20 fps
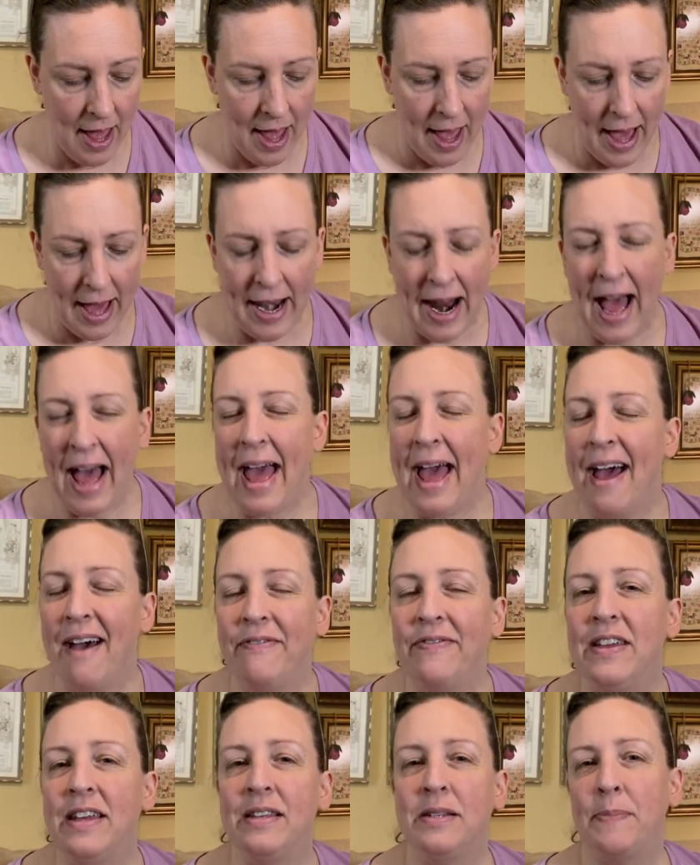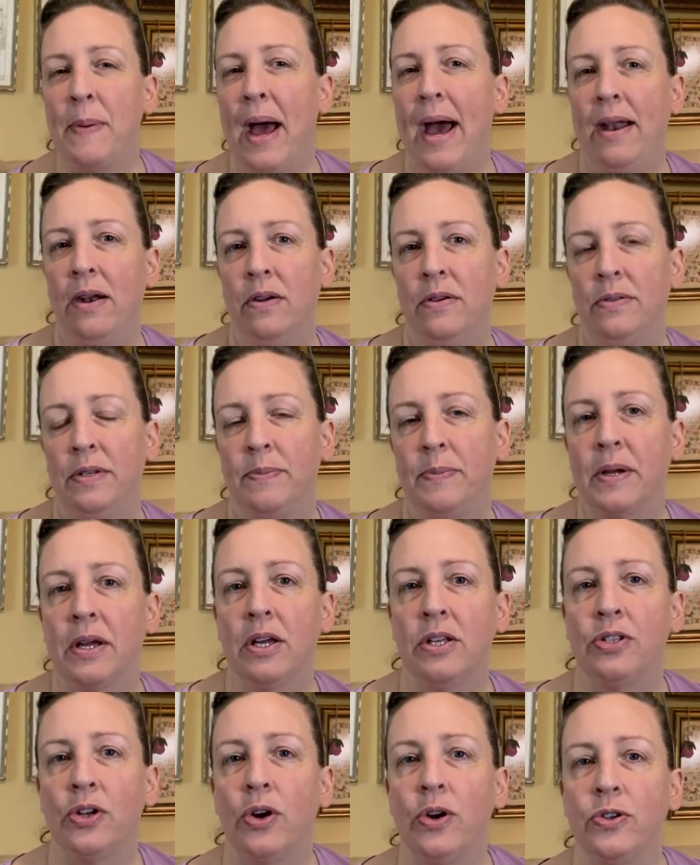And I had these patterns
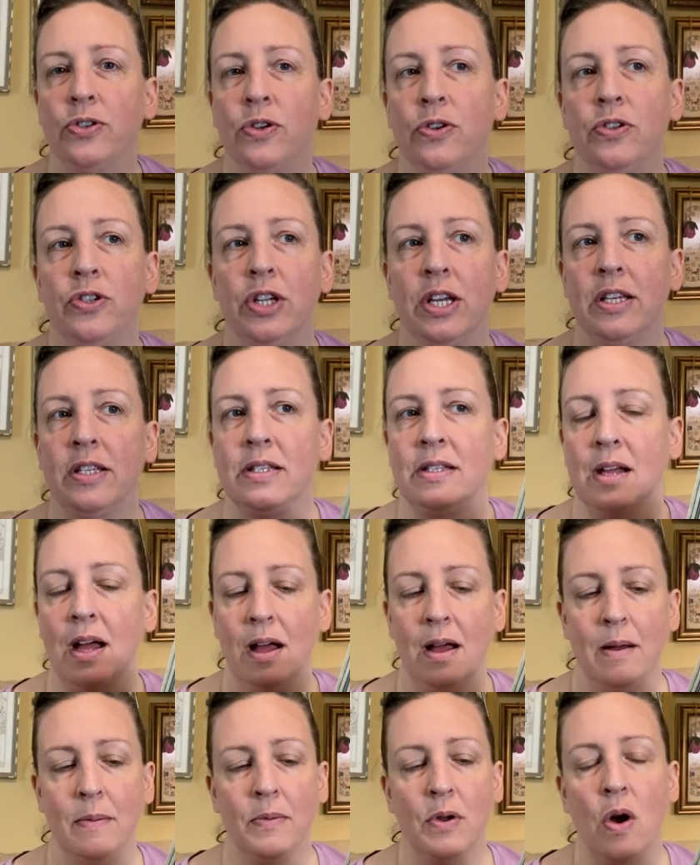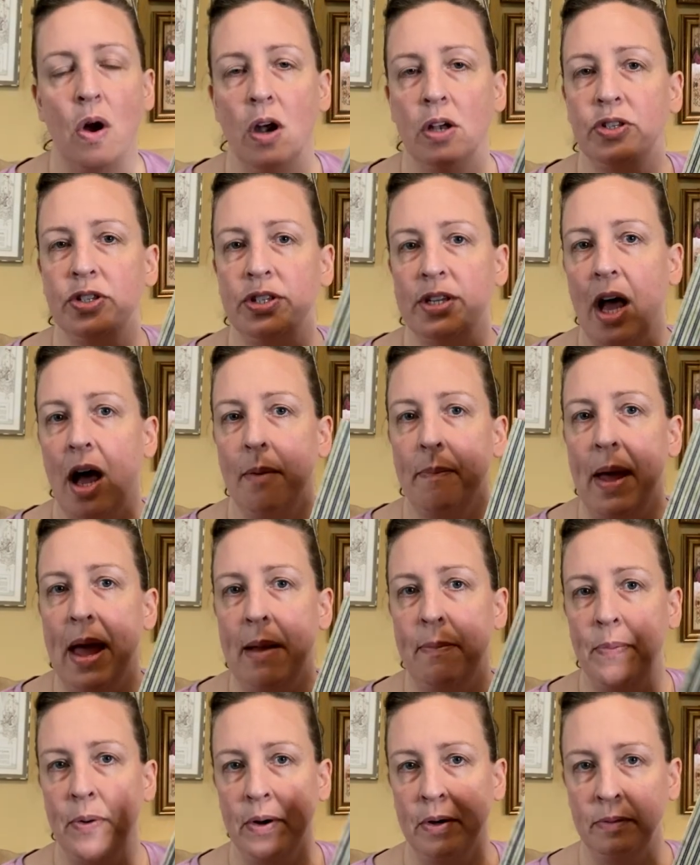because hers are just cardstock
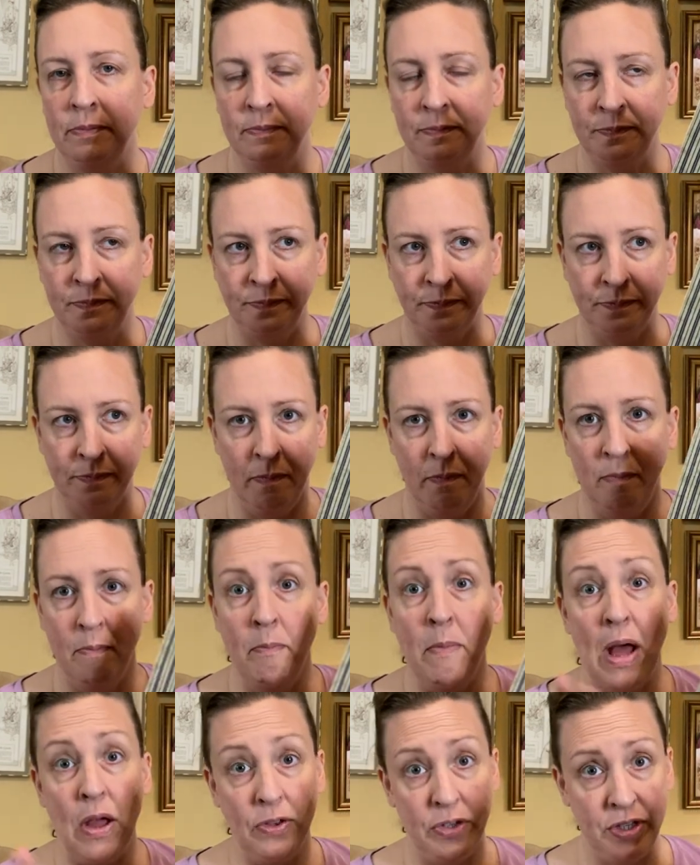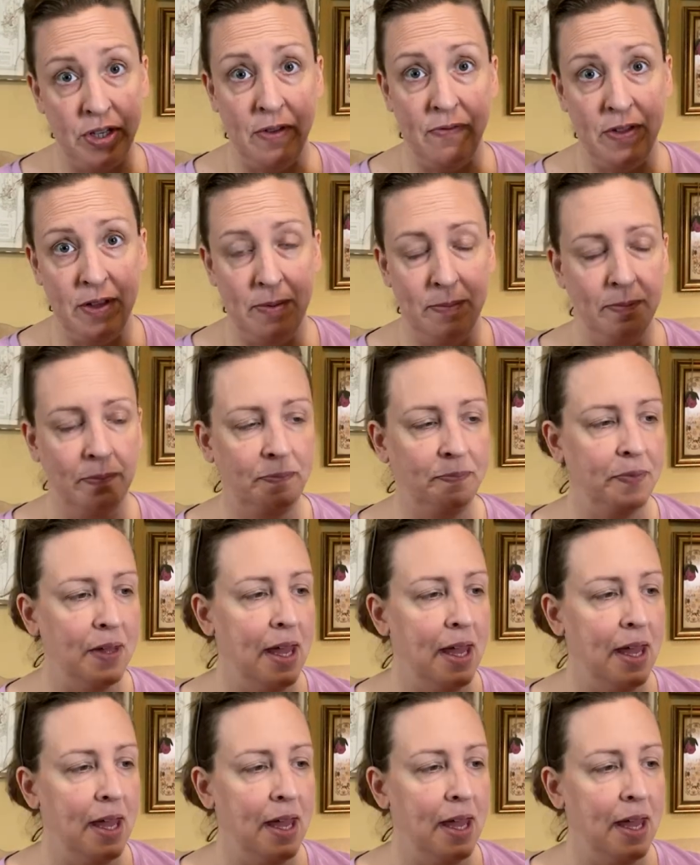paper, most of them.